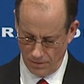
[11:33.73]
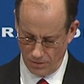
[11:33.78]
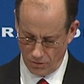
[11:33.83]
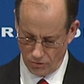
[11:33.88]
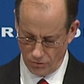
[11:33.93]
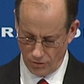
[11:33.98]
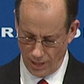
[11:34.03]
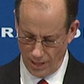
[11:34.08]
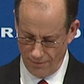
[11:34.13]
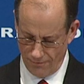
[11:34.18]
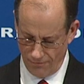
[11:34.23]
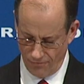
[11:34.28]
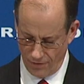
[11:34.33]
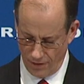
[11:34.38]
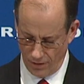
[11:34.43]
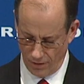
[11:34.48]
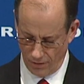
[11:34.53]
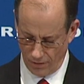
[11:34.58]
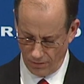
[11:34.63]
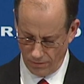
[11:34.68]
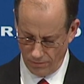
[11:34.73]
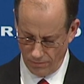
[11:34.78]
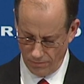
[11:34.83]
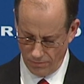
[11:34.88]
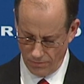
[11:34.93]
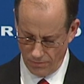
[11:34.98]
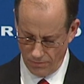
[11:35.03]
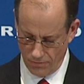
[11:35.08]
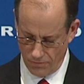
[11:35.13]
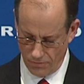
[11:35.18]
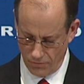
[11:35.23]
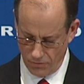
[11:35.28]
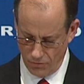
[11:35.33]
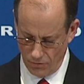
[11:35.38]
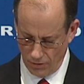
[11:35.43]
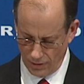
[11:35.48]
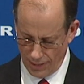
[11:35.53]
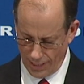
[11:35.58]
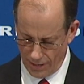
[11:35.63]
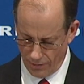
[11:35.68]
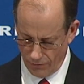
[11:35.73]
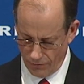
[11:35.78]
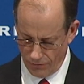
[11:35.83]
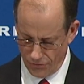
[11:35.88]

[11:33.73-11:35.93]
create fear through unilateral